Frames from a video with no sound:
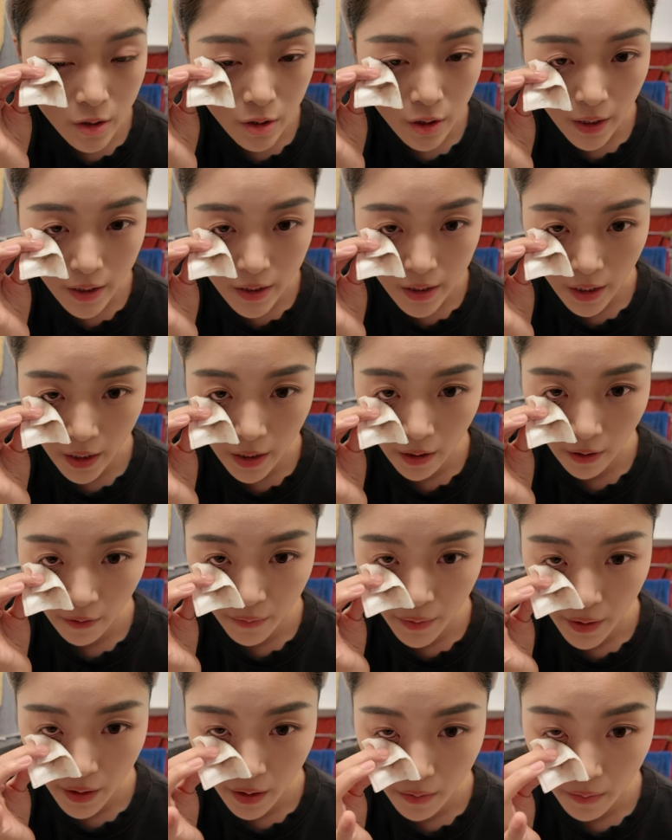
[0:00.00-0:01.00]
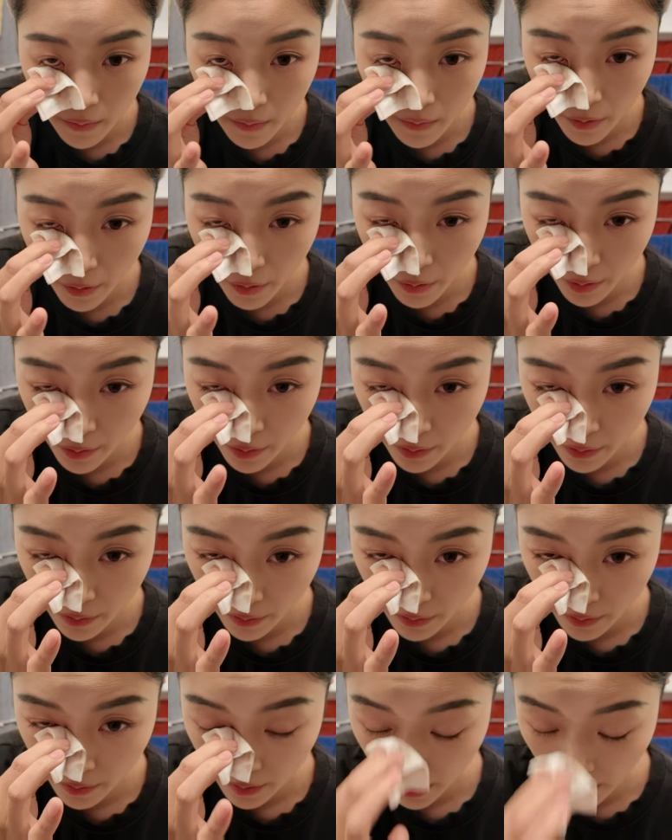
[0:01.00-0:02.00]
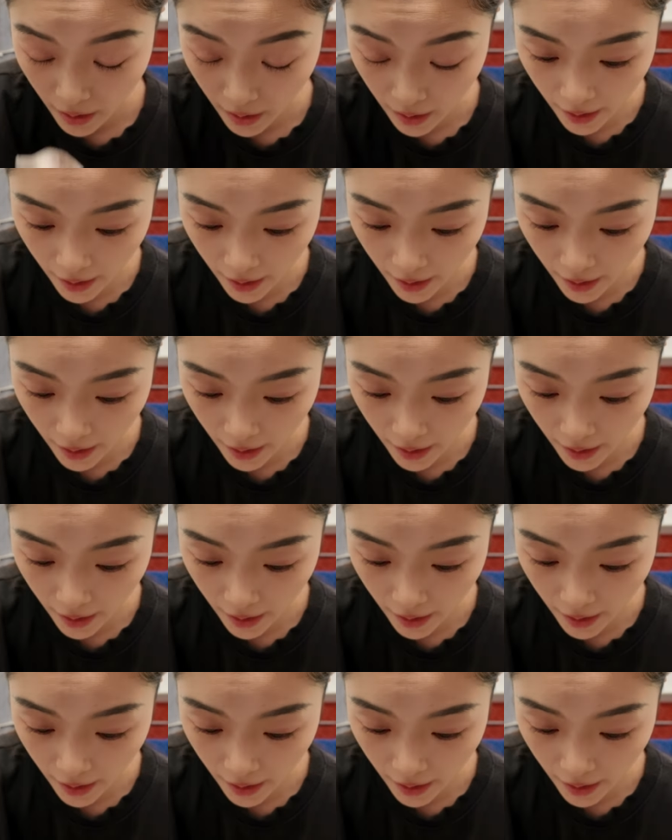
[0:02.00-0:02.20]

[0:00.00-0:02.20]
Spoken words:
tried taking off makeup through a